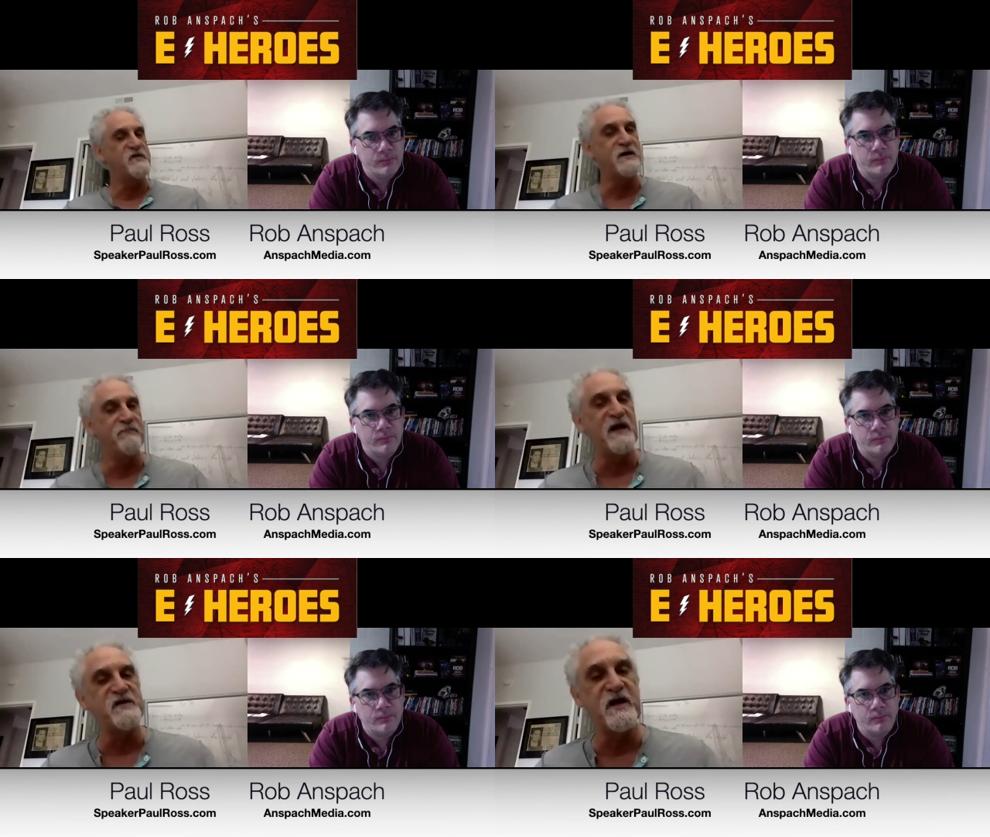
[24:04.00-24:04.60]
Speaker 1: I'm
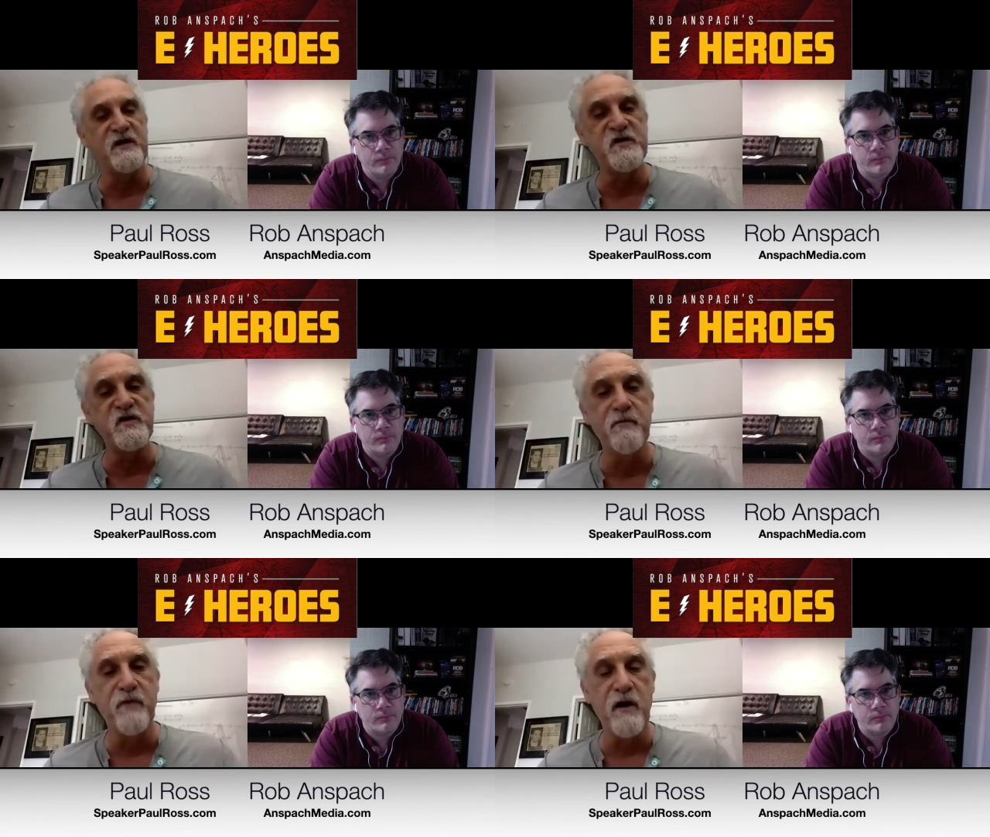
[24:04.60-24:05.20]
not saying
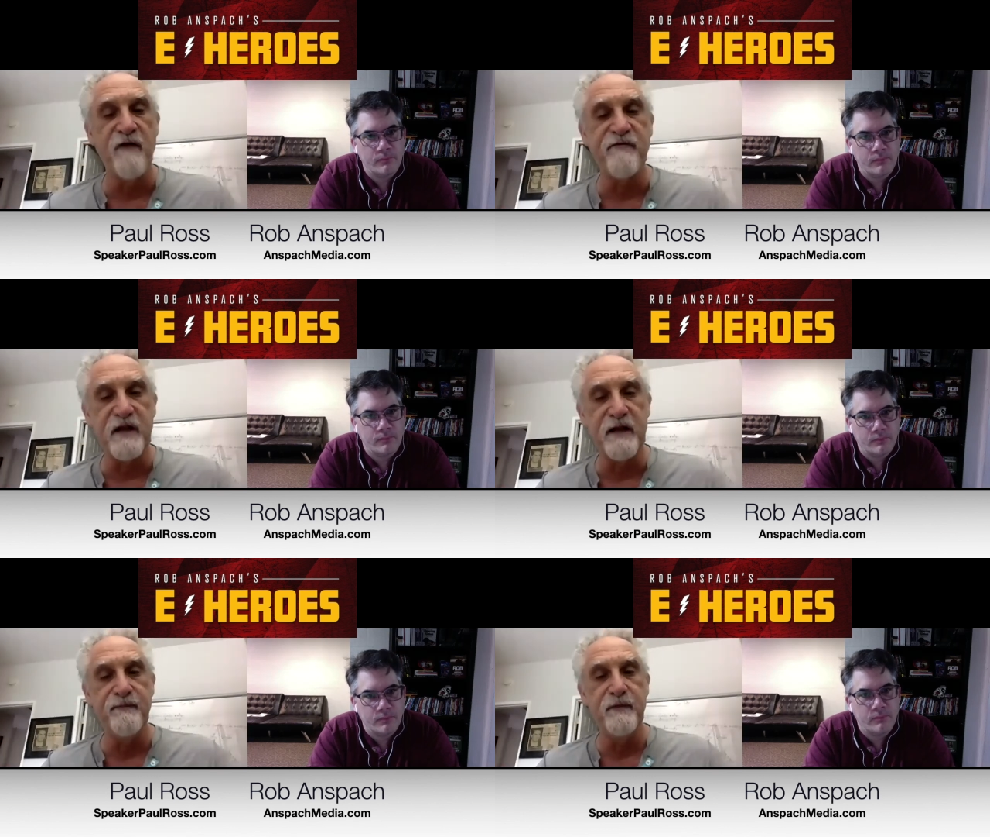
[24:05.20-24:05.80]
super confident.
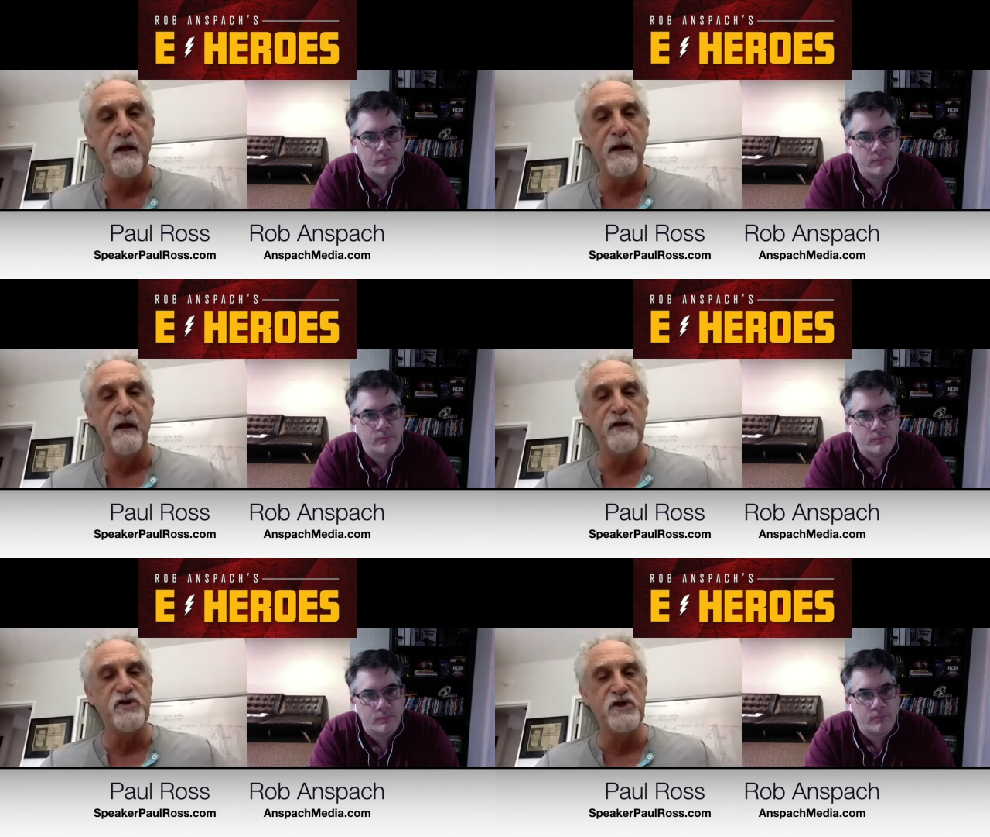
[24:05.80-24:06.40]

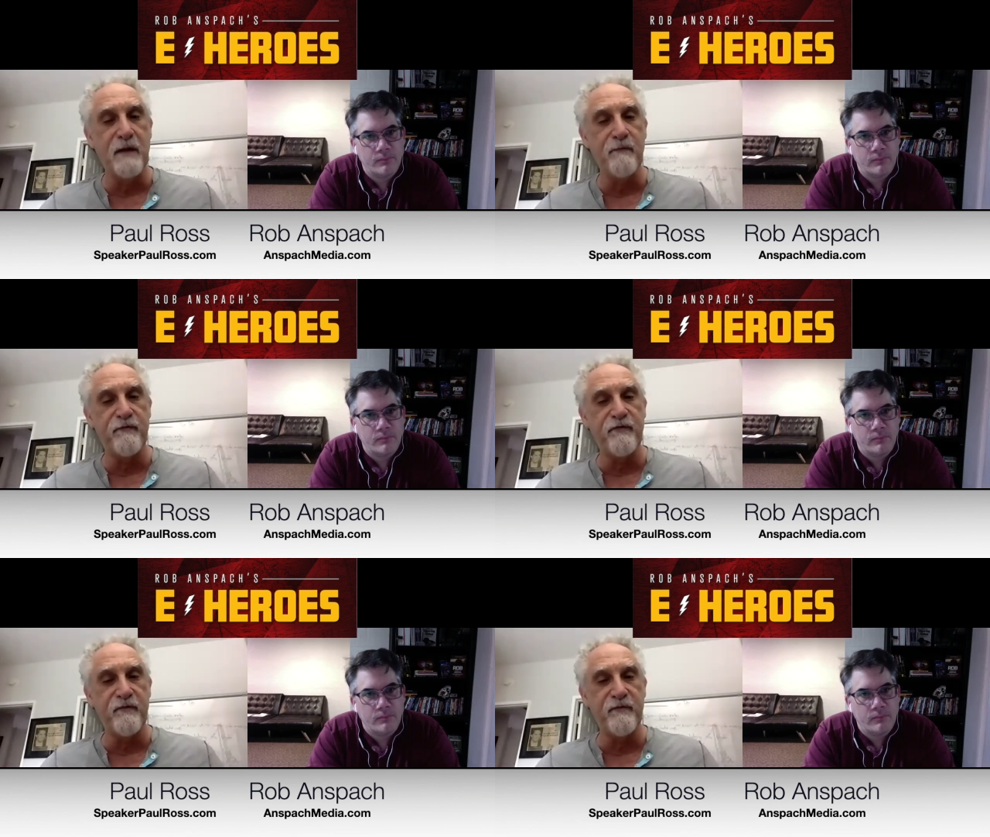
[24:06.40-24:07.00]
The jump
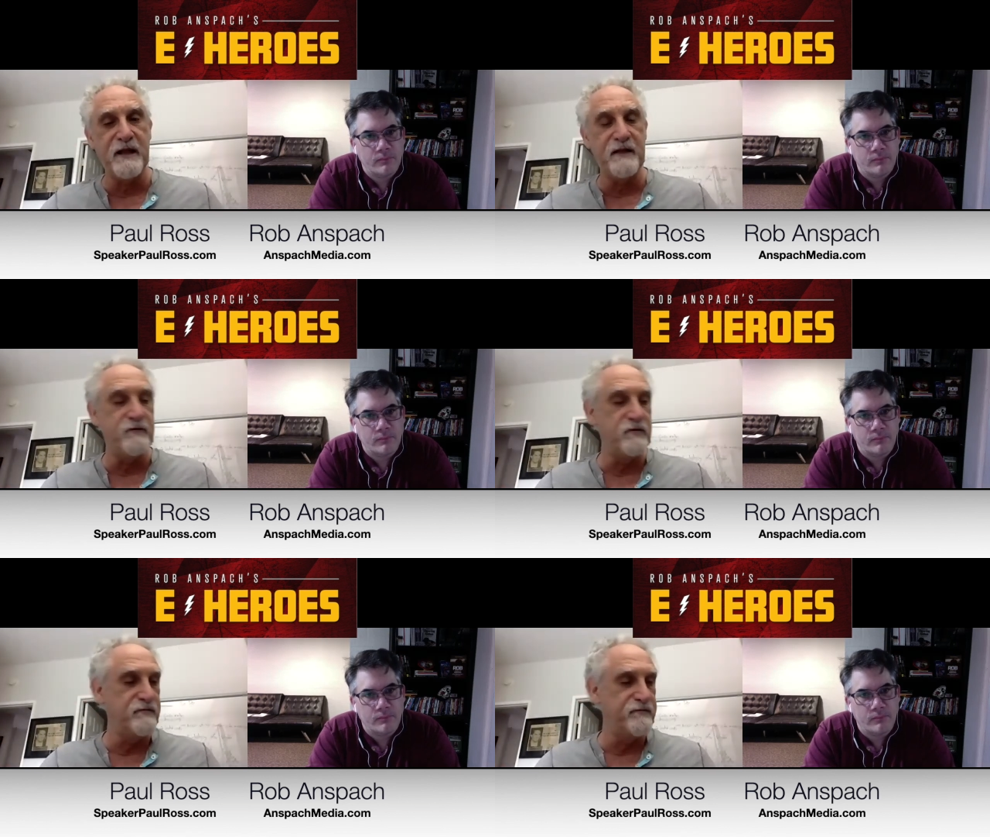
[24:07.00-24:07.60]
from being
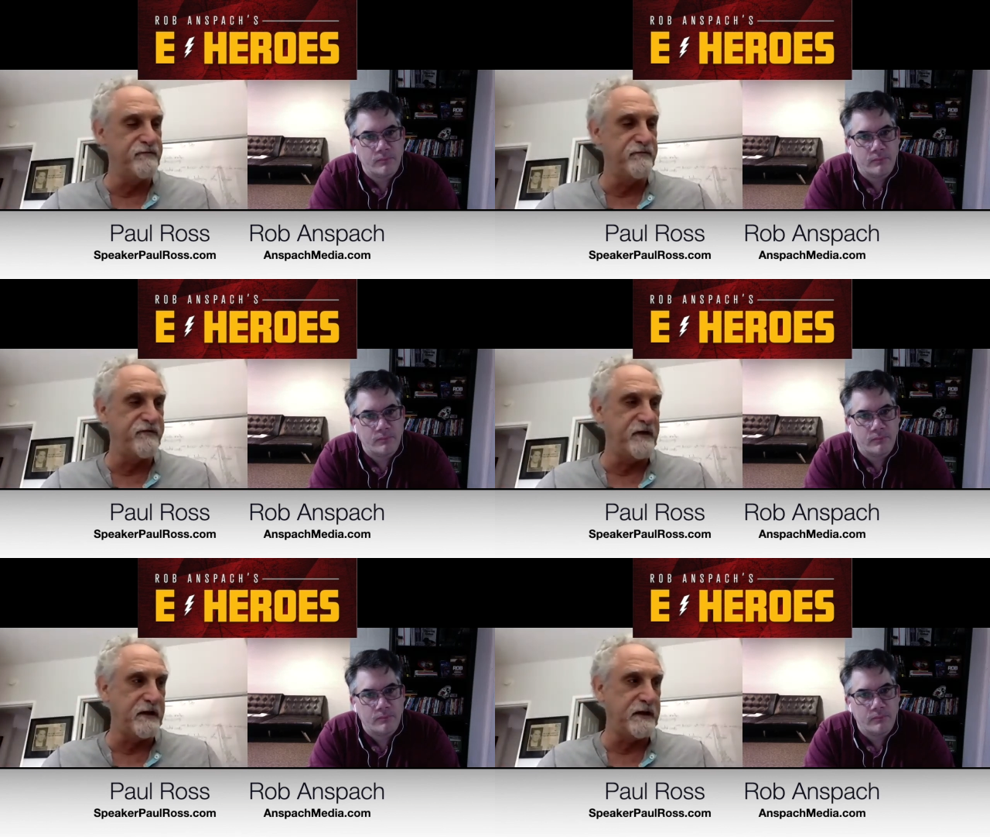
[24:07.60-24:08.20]

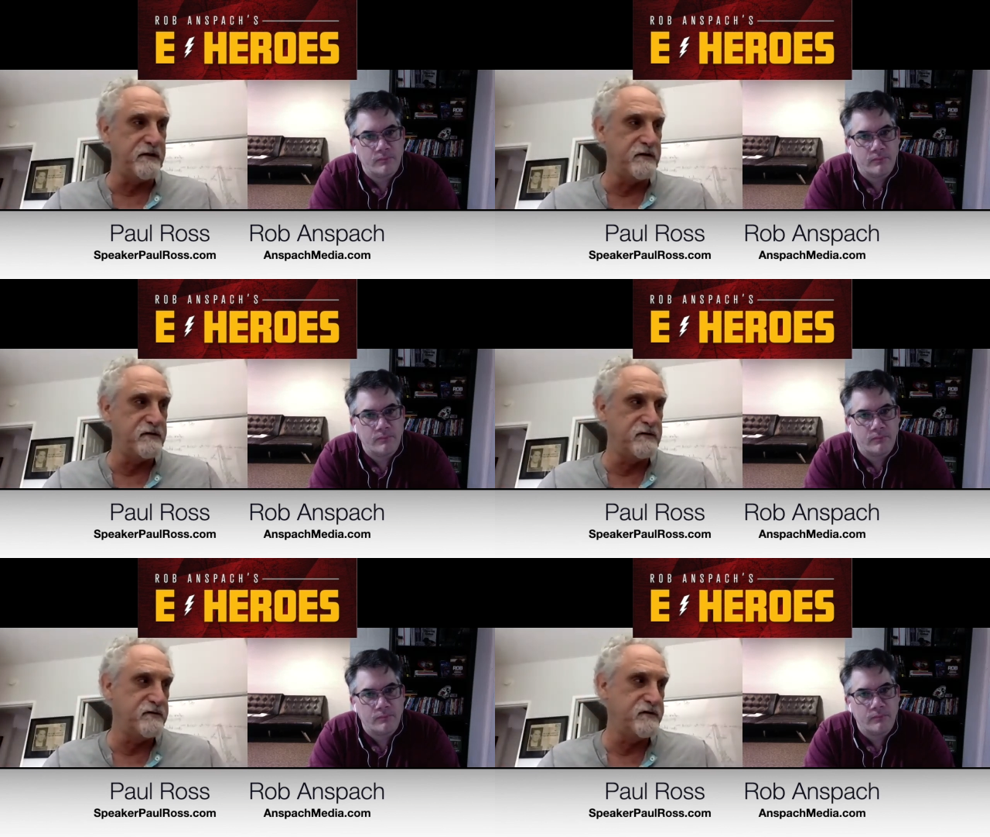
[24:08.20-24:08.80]
feeling
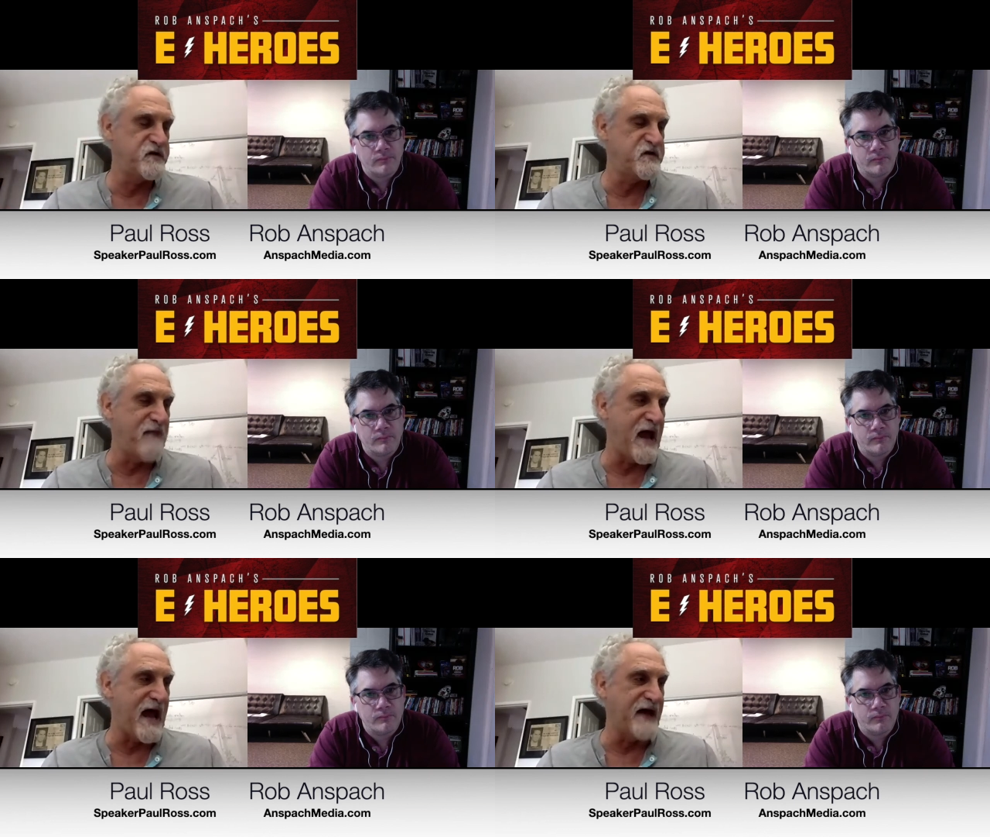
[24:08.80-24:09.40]

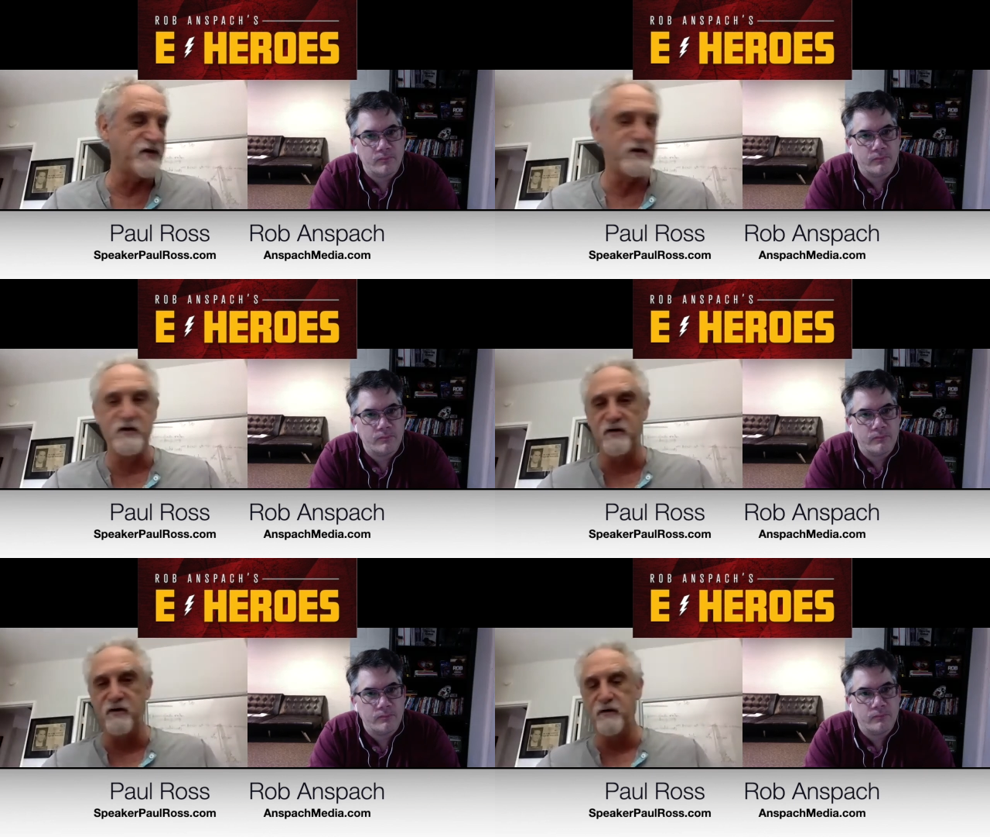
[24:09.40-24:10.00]
smashed
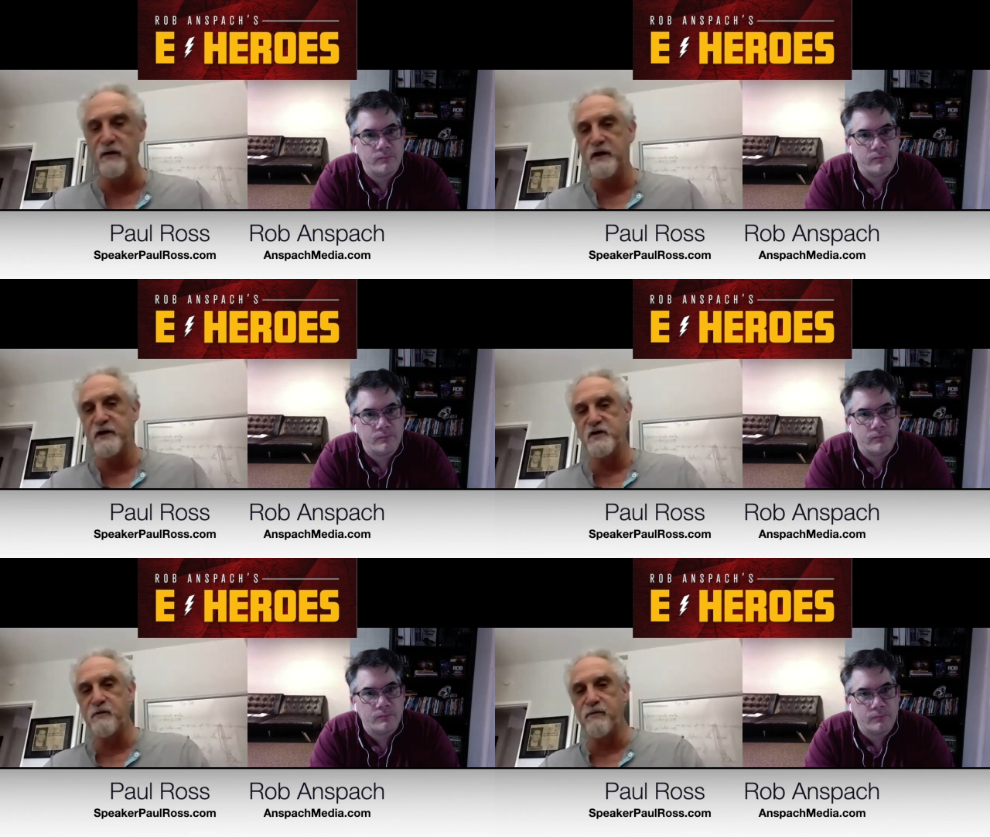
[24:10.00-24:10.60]
to super